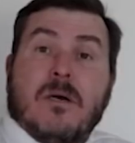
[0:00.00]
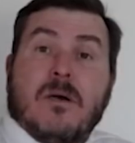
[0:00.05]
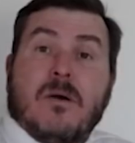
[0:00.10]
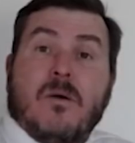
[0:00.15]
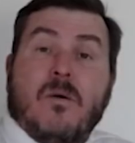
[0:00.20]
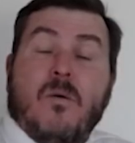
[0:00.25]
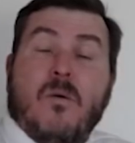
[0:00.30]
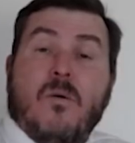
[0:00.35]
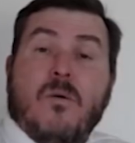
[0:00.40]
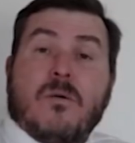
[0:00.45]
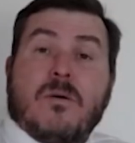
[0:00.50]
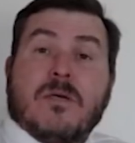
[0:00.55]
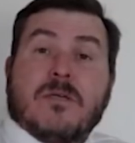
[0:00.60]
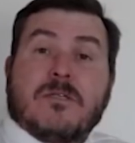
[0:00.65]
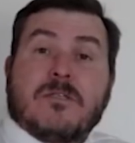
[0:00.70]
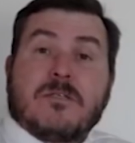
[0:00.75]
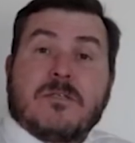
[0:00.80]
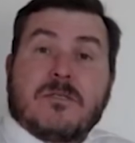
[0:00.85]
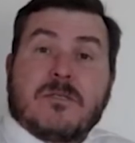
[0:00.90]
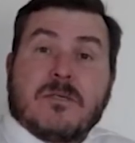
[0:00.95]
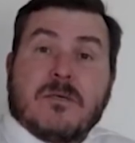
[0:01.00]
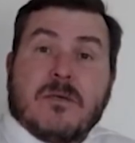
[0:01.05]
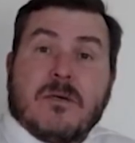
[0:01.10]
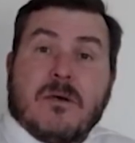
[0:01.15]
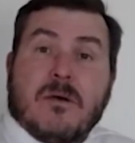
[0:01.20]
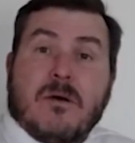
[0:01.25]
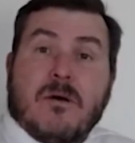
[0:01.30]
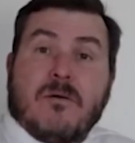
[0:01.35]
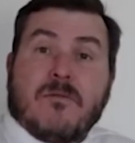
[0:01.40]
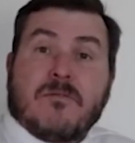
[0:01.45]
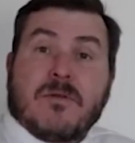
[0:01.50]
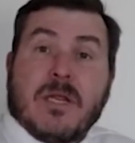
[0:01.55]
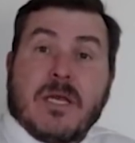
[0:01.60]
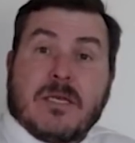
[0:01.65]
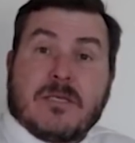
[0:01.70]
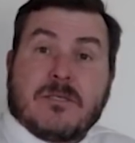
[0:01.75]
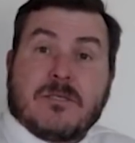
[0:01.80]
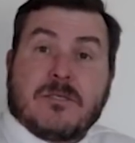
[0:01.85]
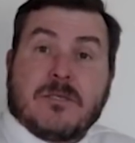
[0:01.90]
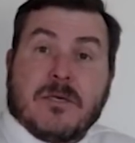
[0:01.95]
August of
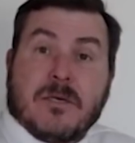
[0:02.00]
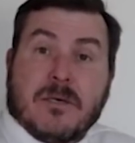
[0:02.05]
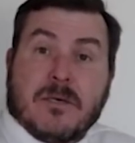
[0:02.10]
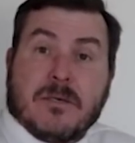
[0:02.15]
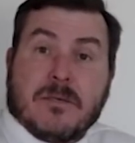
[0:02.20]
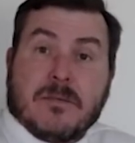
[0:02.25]
next year.